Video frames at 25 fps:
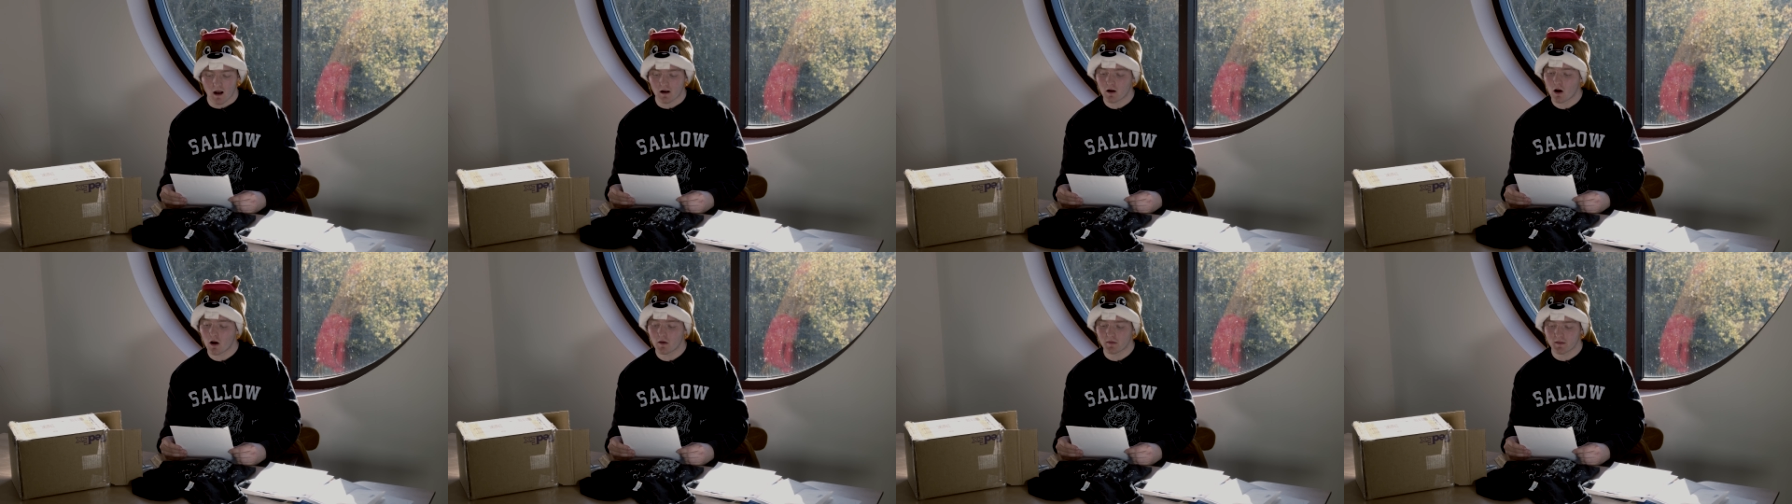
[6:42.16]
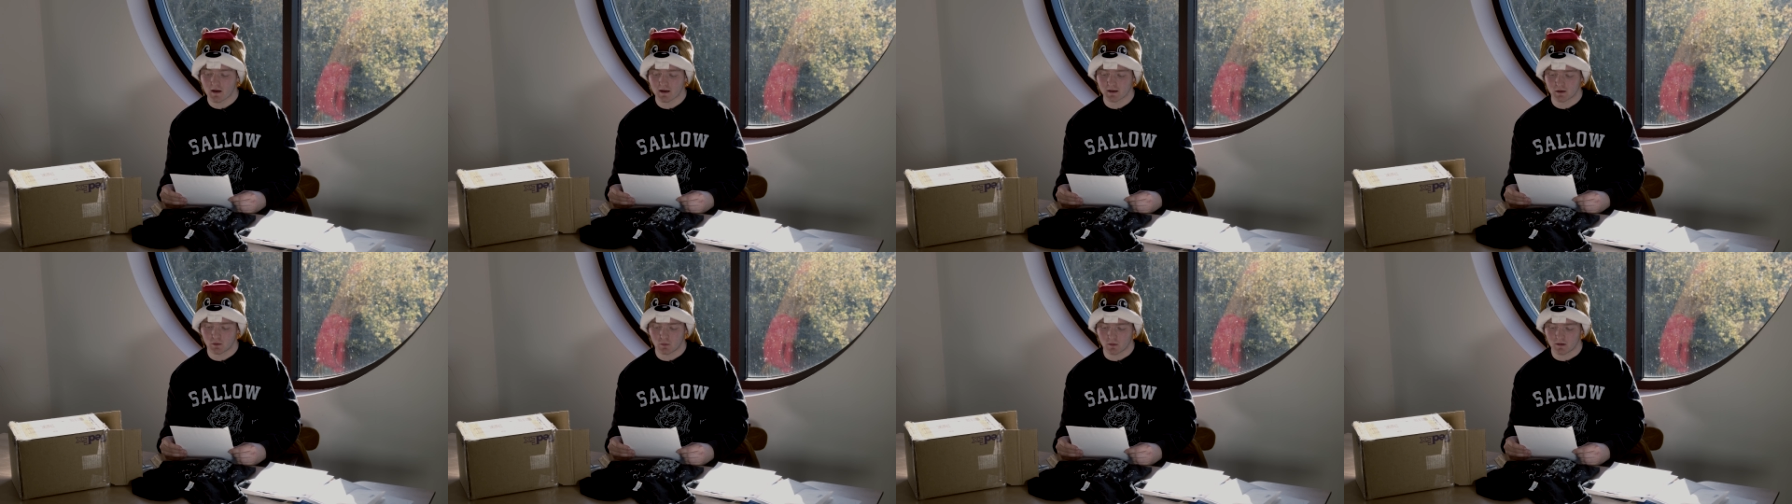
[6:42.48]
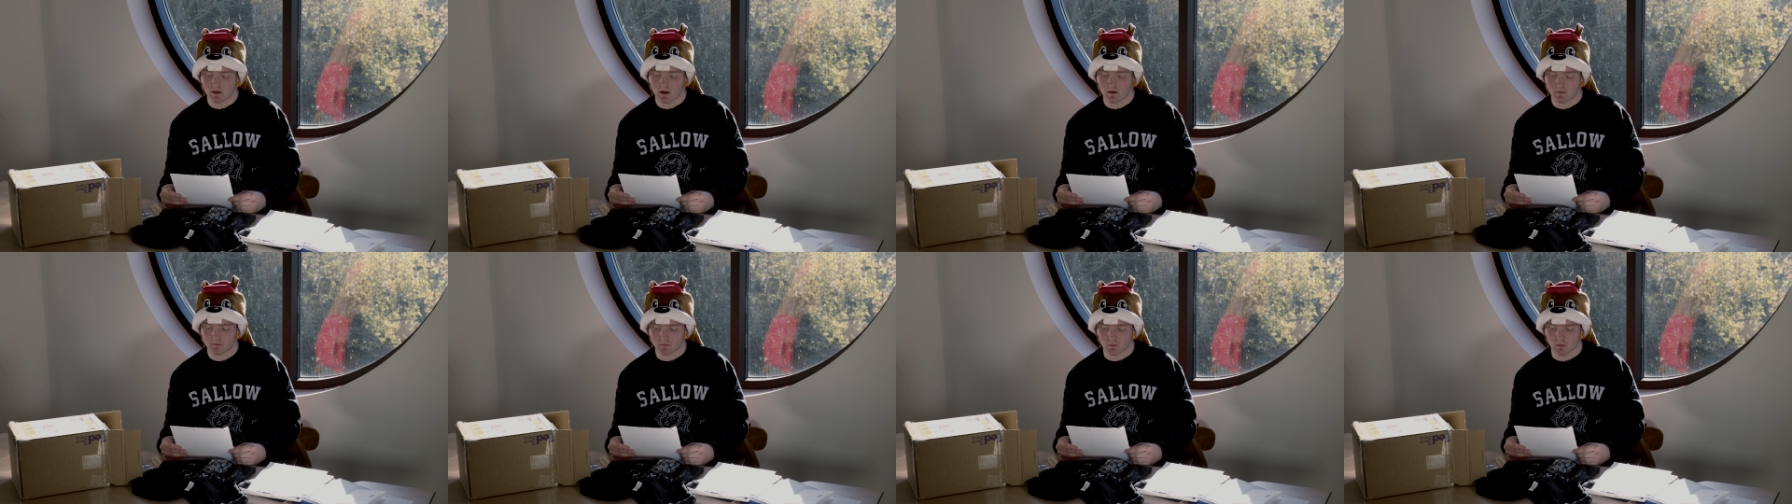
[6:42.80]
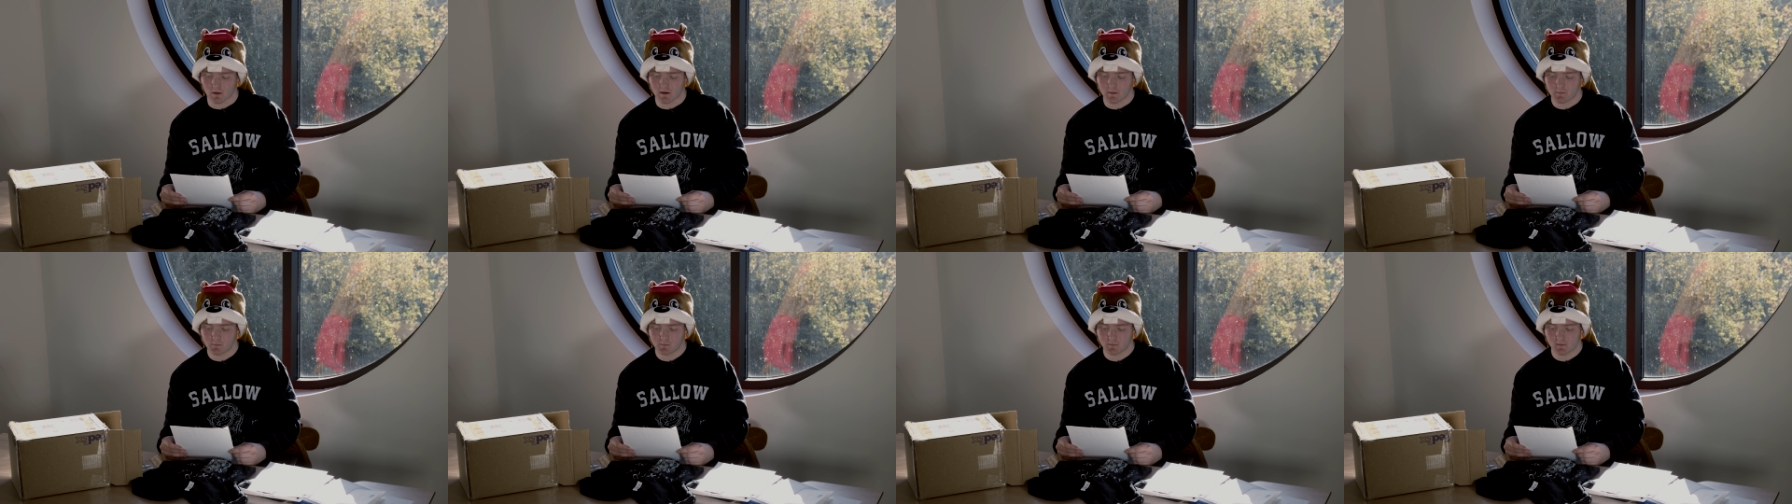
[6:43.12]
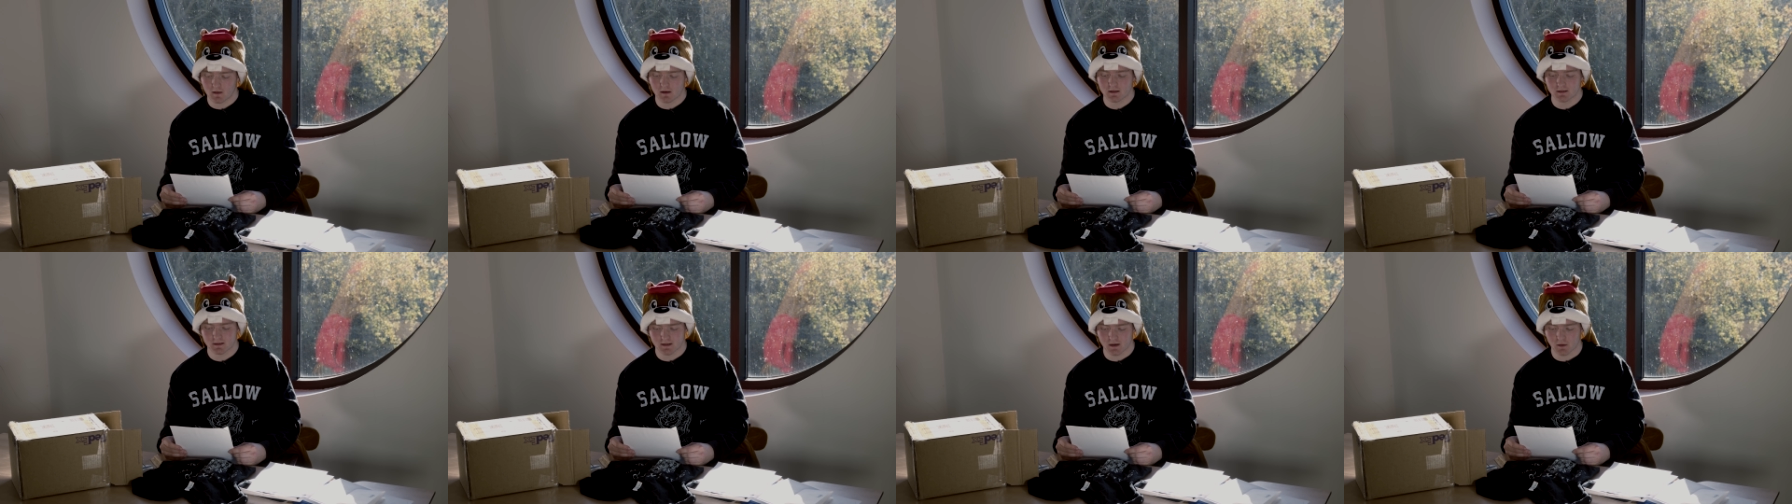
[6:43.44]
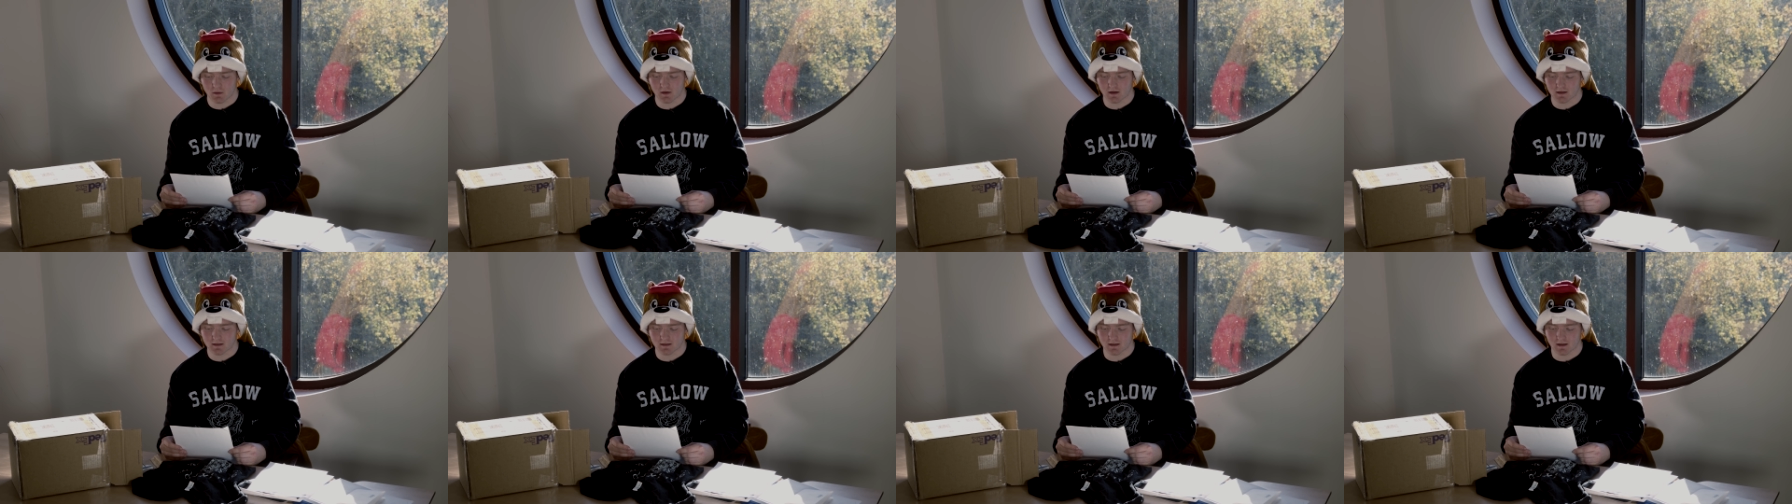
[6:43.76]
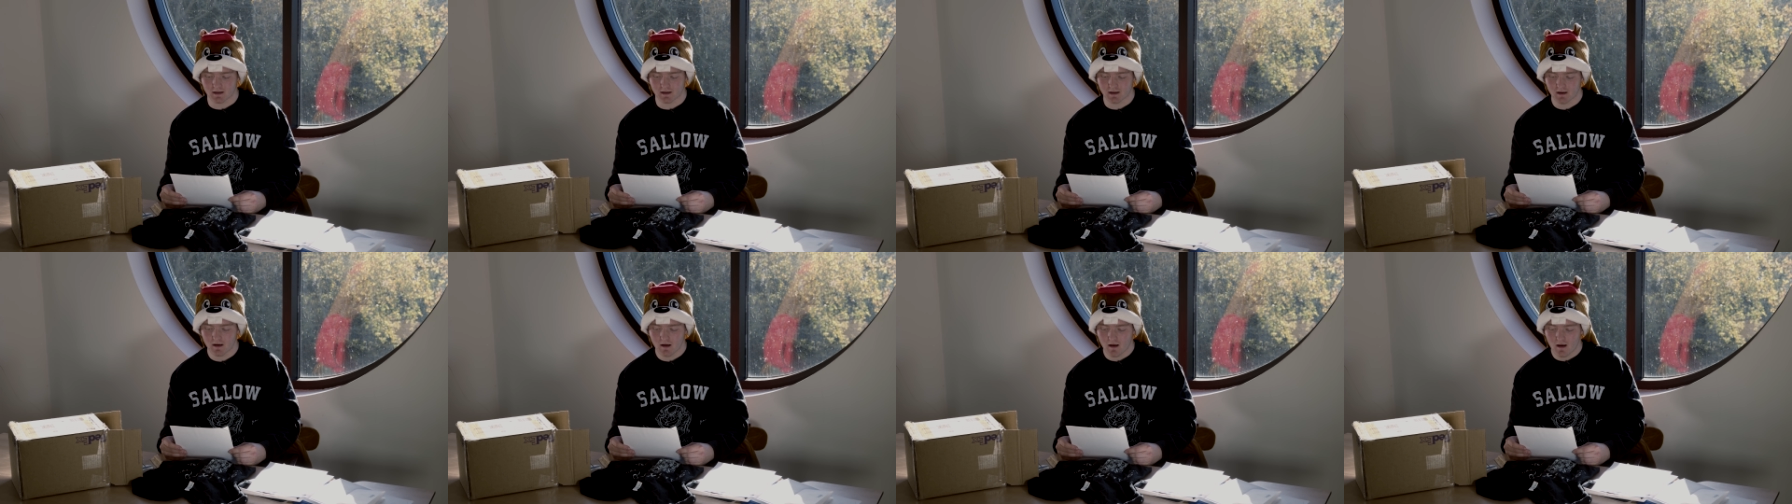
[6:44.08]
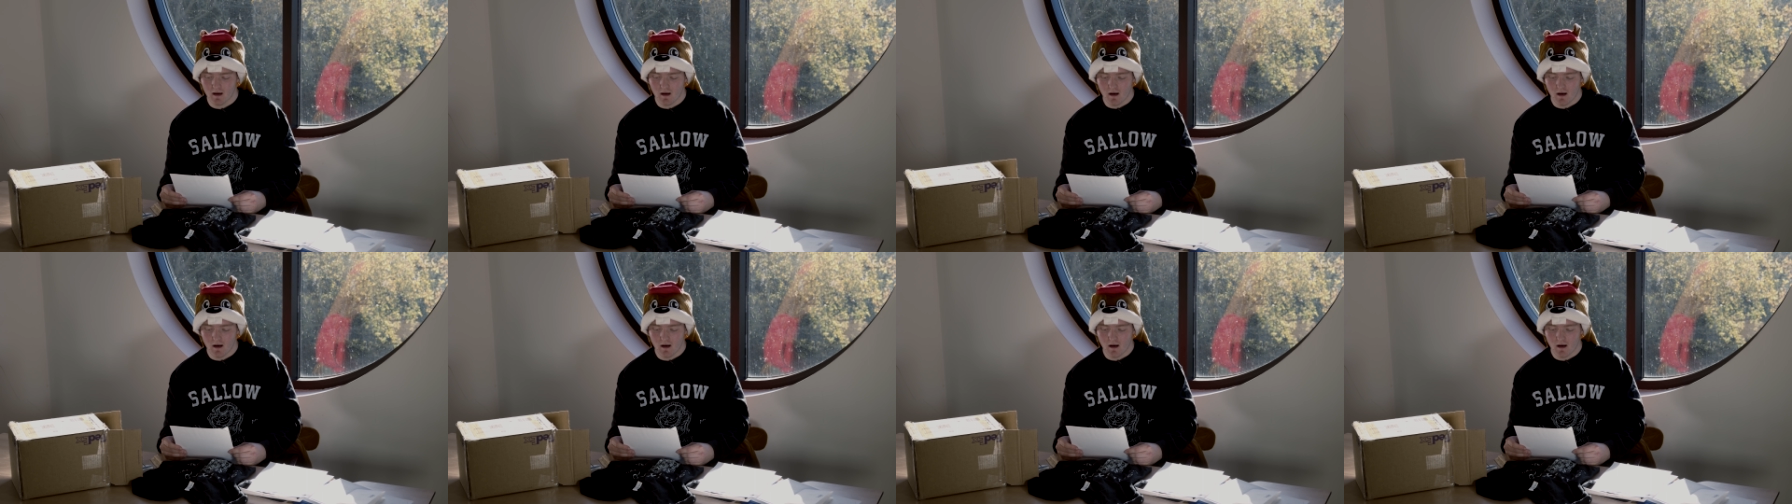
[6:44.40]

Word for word: I can't thank you enough for it, seriously.